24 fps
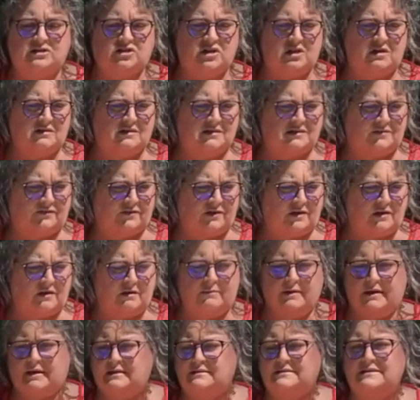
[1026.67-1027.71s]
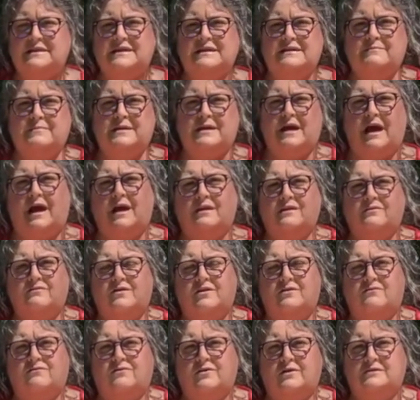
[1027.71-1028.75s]
Share this video because it can be kind of
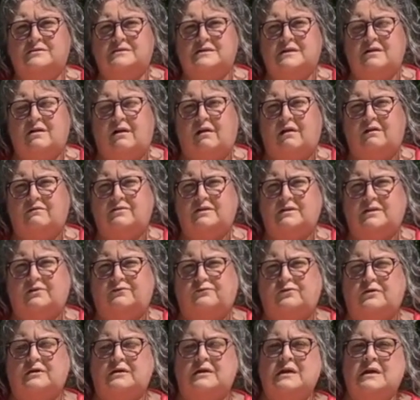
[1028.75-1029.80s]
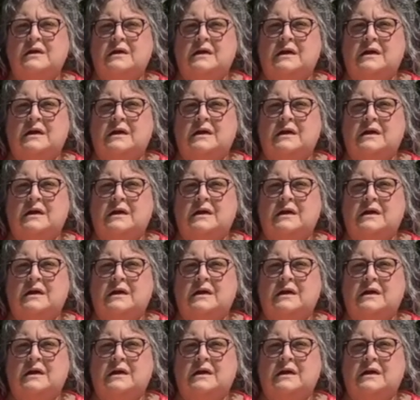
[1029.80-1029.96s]
confusing, all of the different